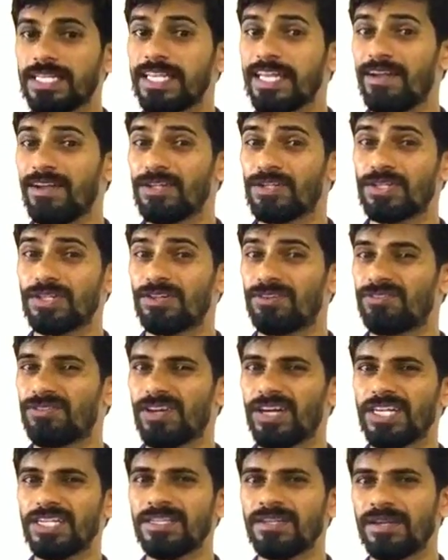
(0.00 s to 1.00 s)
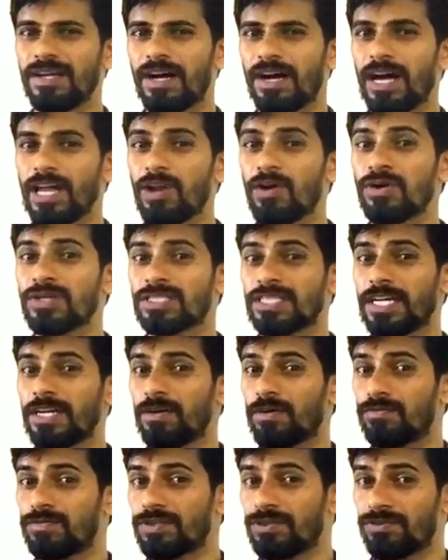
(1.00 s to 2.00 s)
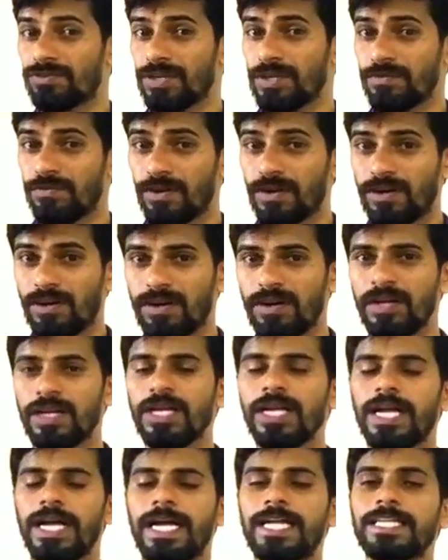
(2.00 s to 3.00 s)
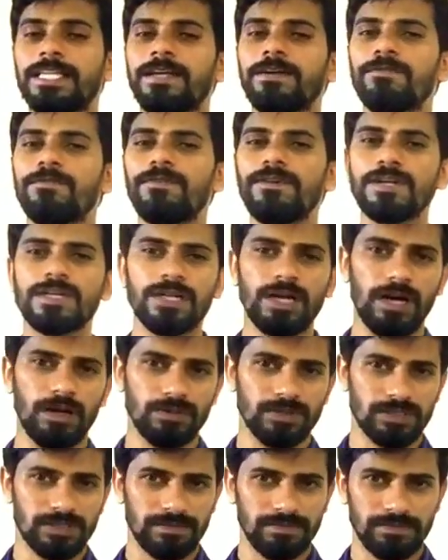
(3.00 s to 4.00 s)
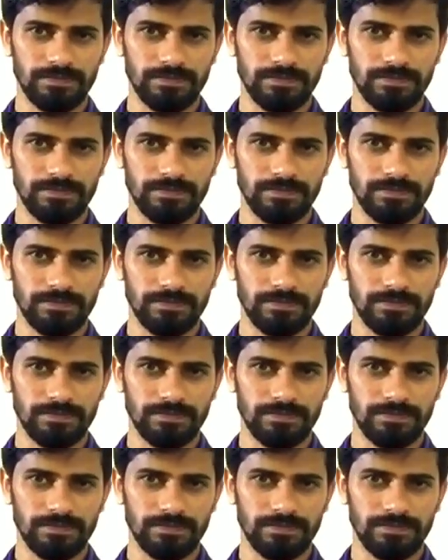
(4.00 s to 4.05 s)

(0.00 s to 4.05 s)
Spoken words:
They run alongside of the river and they work out.